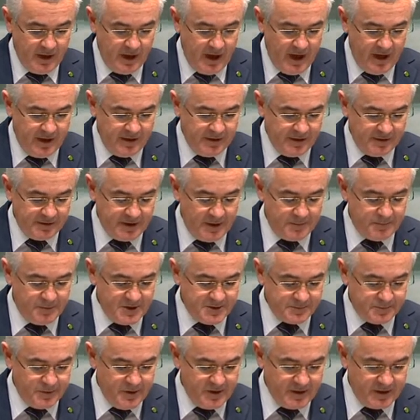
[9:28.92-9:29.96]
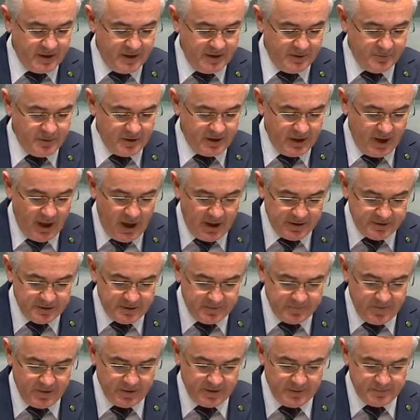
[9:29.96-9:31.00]
And, Deputy Speaker, in regard to
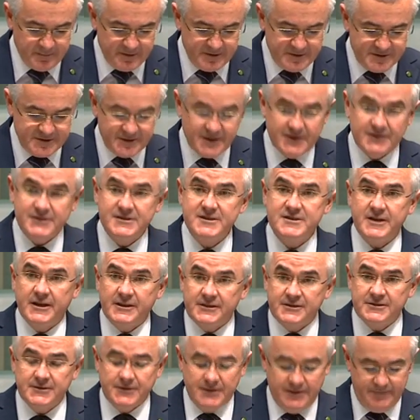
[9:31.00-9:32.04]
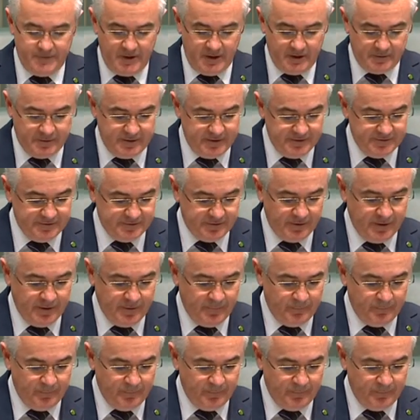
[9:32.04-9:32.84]
developments in sensitive areas,